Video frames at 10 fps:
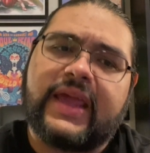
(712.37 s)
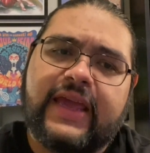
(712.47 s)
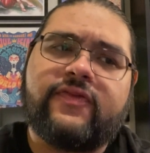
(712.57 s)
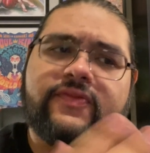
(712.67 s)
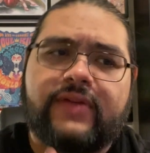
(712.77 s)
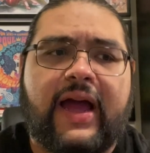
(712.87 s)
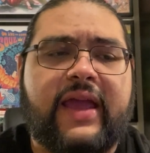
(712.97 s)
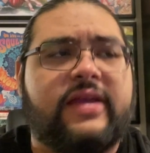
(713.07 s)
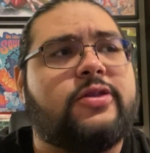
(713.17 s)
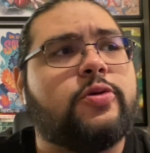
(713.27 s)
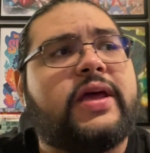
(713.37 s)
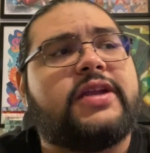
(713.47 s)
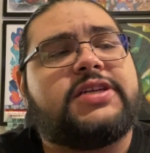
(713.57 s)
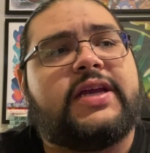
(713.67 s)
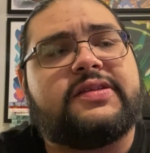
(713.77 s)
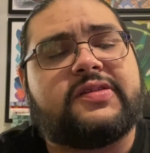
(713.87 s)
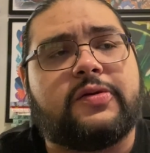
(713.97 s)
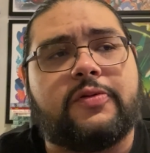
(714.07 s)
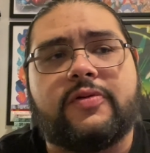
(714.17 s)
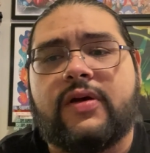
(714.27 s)
If I do get a chance
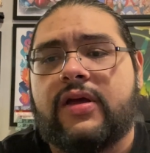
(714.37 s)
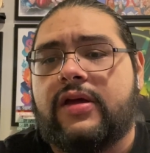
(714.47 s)
to